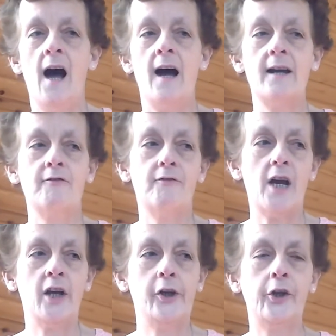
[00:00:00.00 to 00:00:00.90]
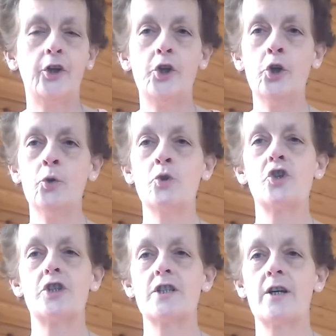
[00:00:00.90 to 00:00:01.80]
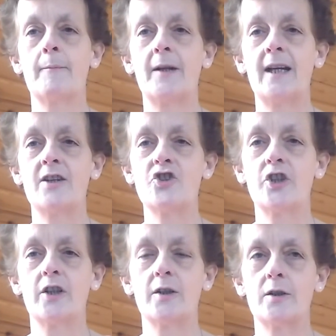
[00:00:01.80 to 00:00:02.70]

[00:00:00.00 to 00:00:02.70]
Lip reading: I've a huge determination